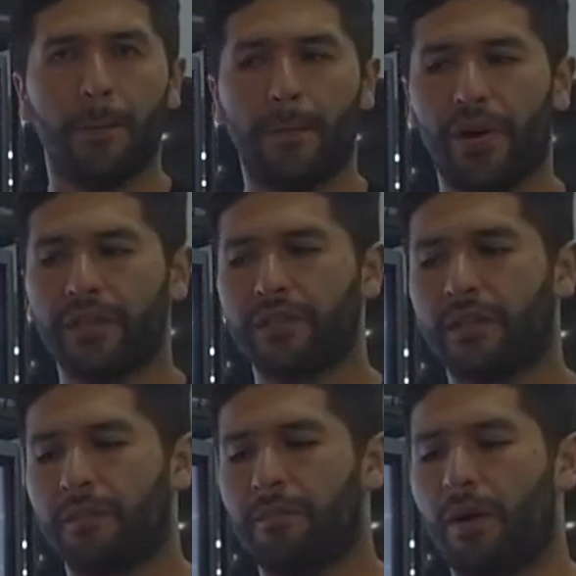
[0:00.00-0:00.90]

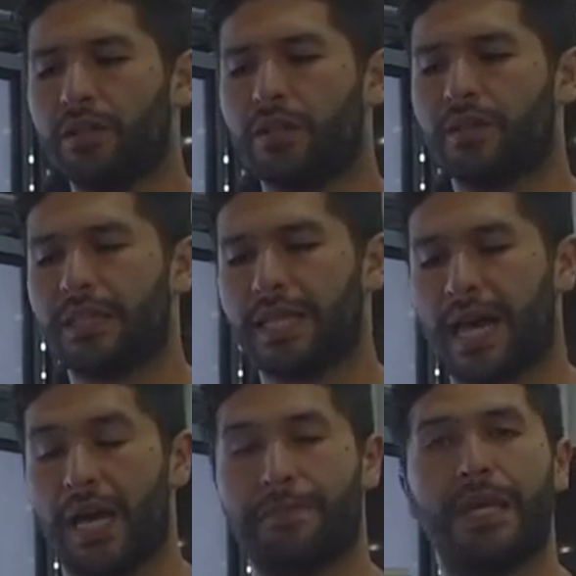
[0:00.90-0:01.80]
but most of the
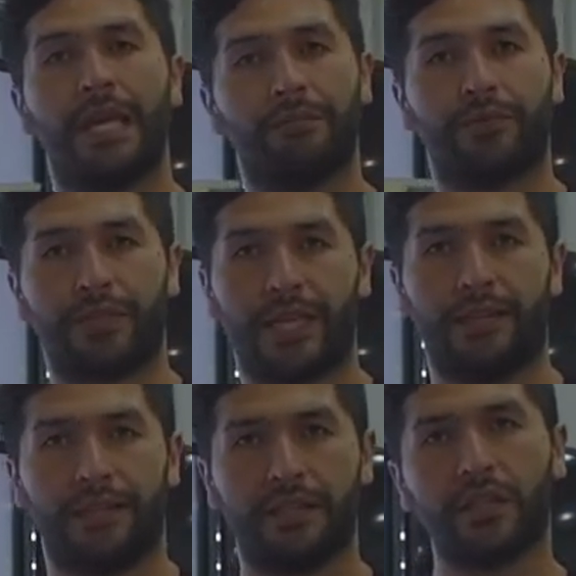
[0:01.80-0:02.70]
time it
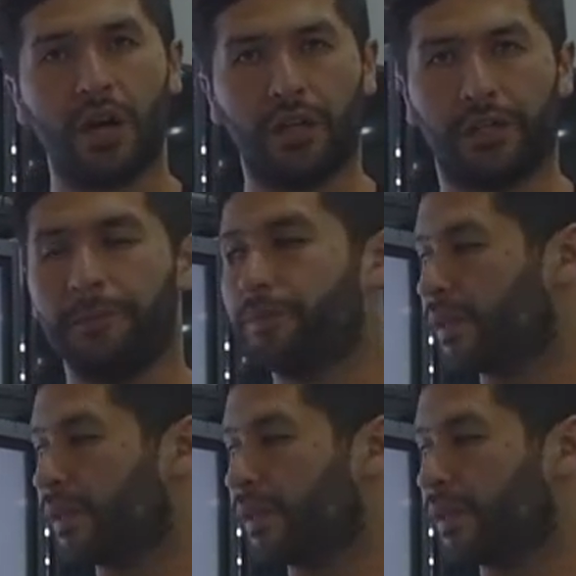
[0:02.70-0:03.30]
presents this color.